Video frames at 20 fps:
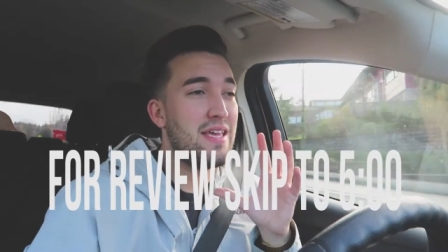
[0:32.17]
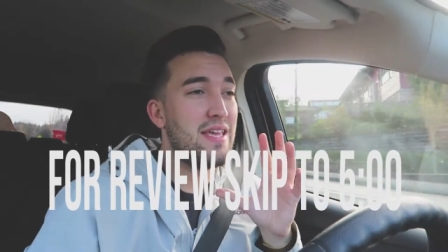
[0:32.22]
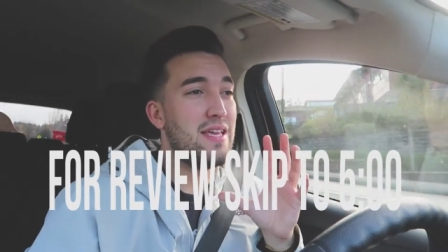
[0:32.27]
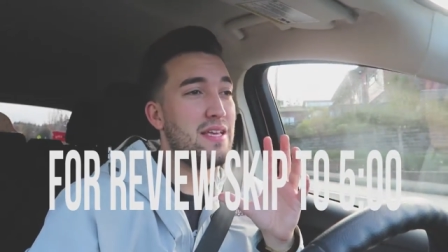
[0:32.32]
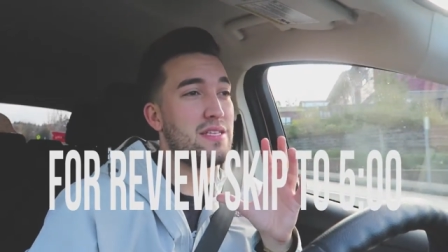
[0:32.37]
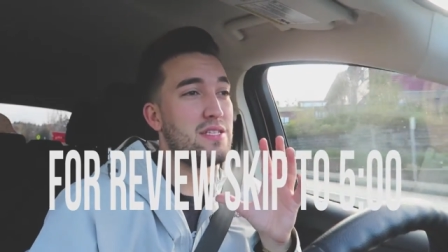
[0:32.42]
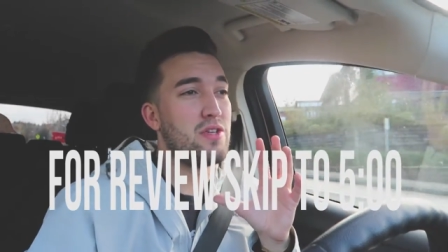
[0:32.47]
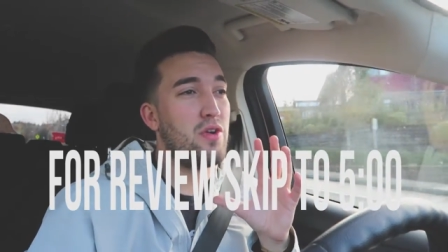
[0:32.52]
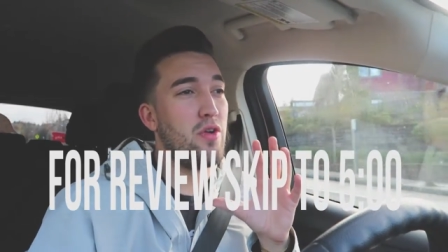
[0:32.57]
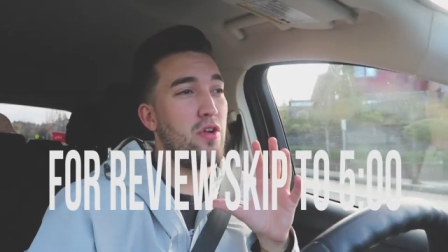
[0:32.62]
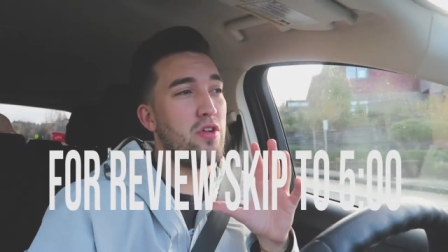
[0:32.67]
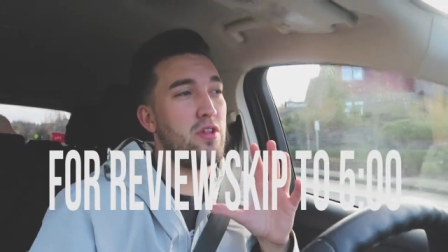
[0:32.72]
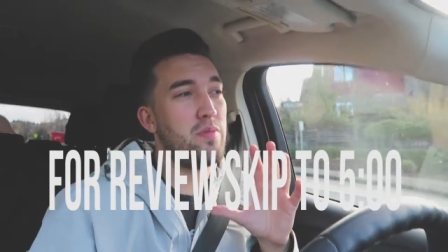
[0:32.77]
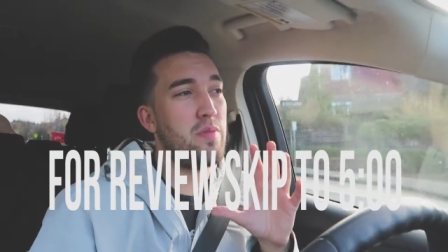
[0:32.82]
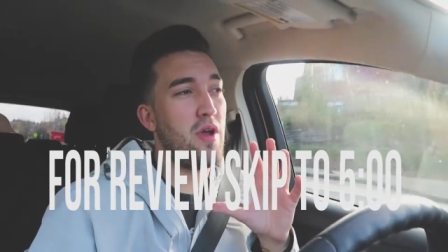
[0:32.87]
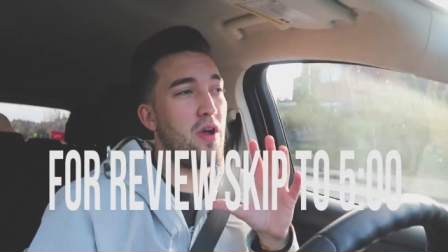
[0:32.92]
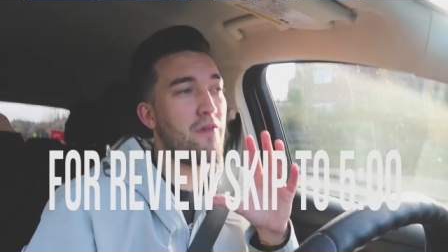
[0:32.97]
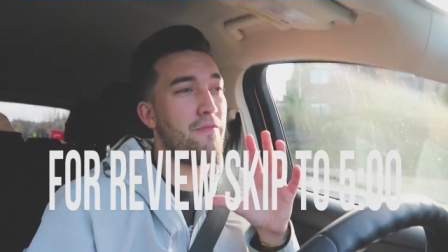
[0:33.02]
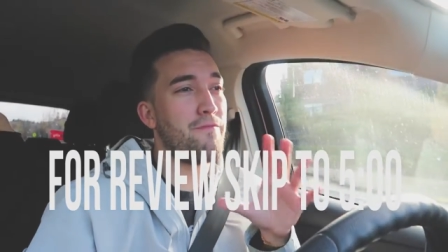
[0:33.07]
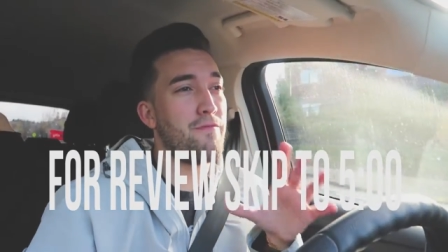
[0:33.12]
is going to
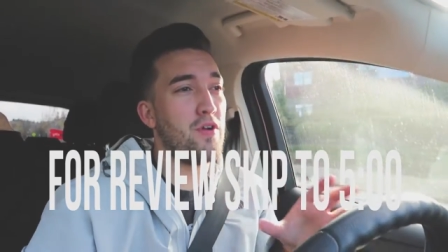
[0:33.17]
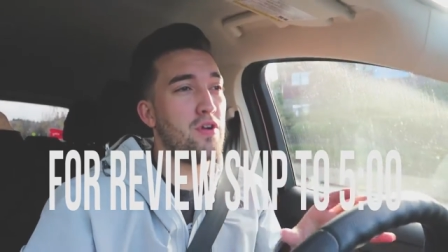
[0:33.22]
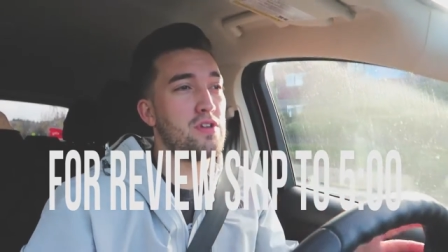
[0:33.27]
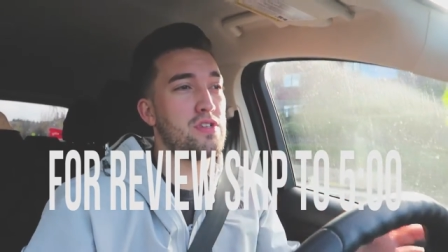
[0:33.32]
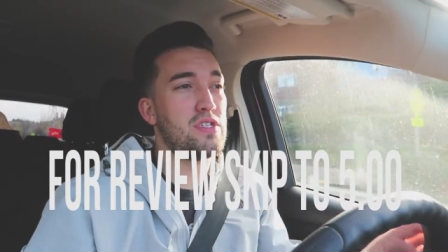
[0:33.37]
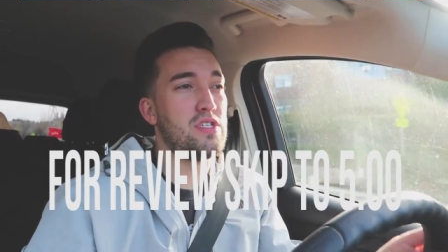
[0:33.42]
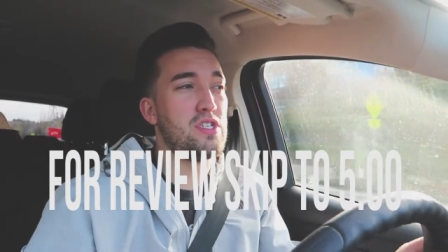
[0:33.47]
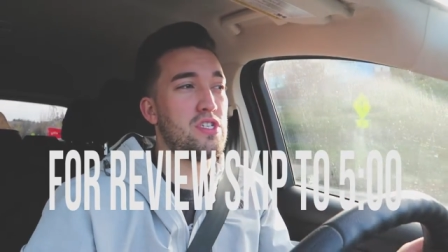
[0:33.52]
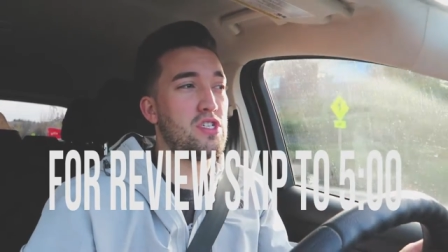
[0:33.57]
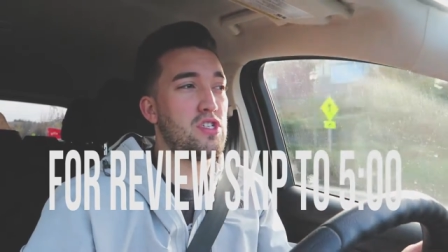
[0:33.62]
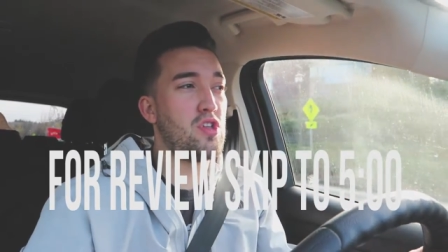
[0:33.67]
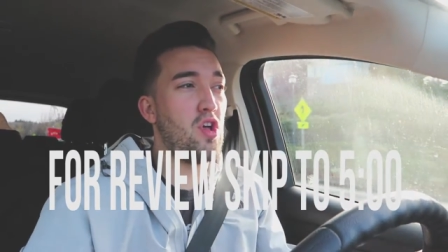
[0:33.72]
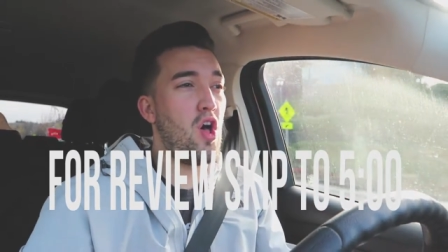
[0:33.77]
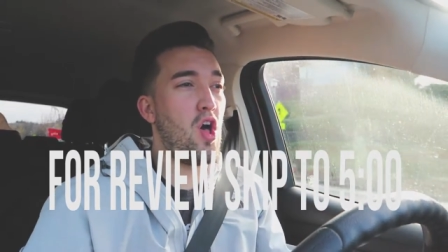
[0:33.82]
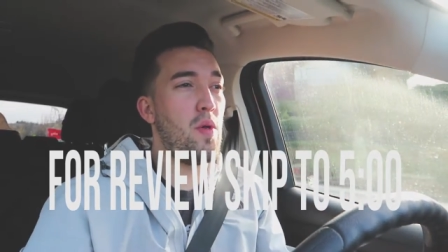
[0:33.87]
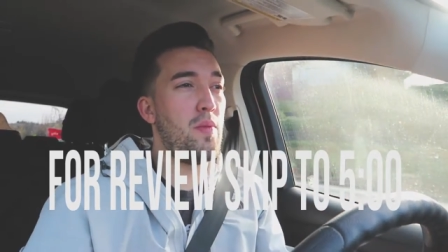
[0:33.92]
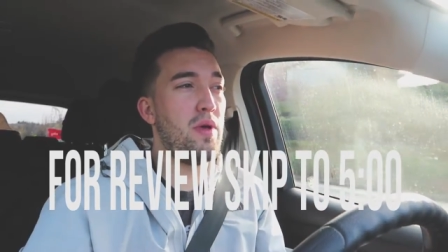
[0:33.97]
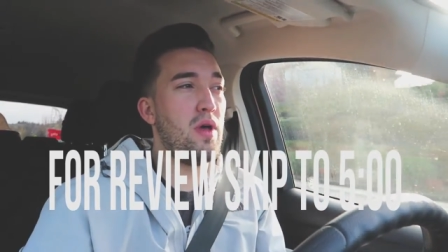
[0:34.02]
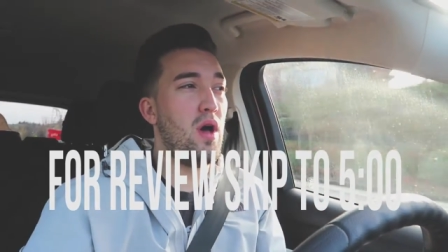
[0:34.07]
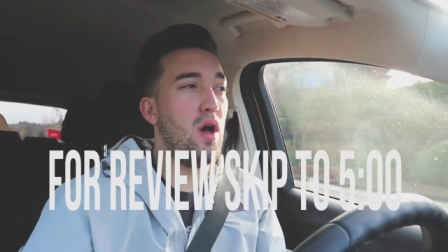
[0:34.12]
be our first
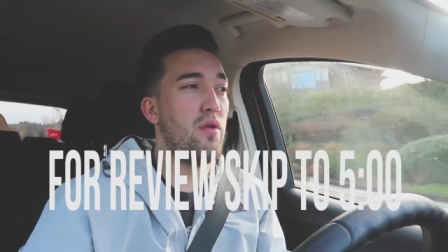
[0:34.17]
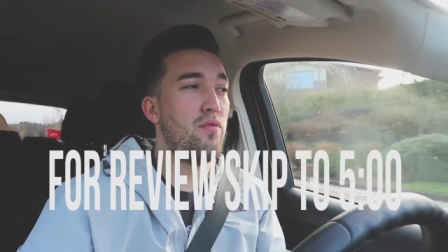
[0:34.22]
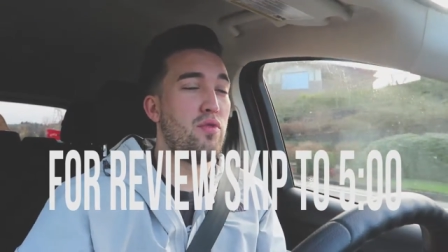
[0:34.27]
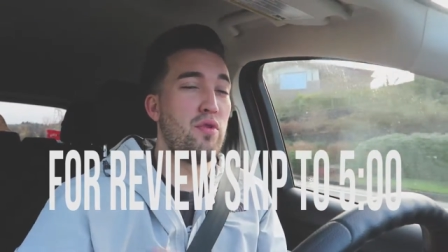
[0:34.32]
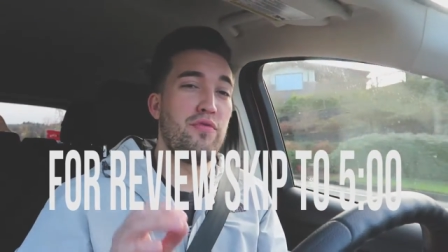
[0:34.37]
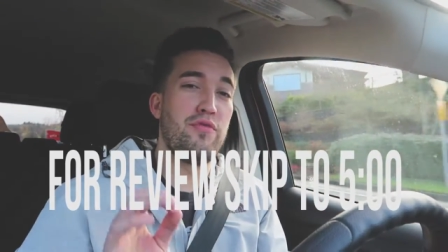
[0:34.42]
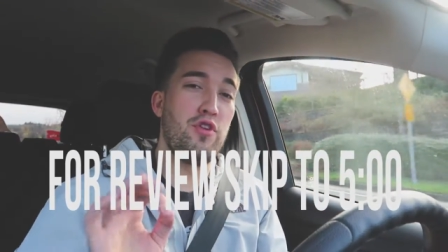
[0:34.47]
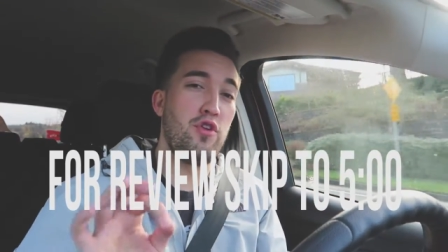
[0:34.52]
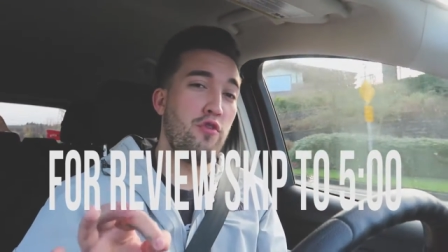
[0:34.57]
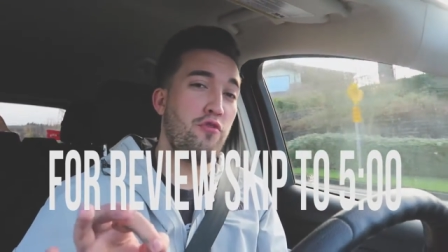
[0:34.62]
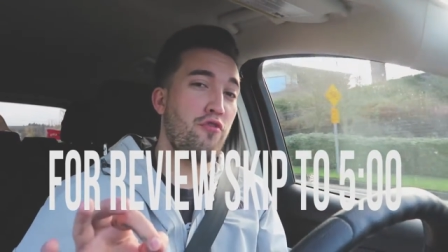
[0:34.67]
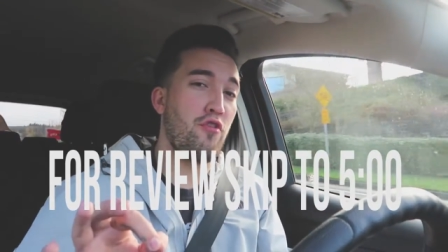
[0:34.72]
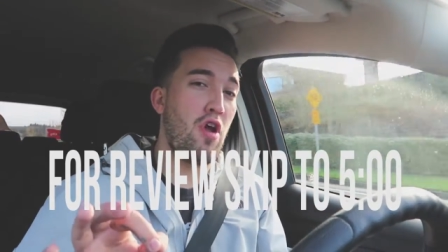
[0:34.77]
installment of Review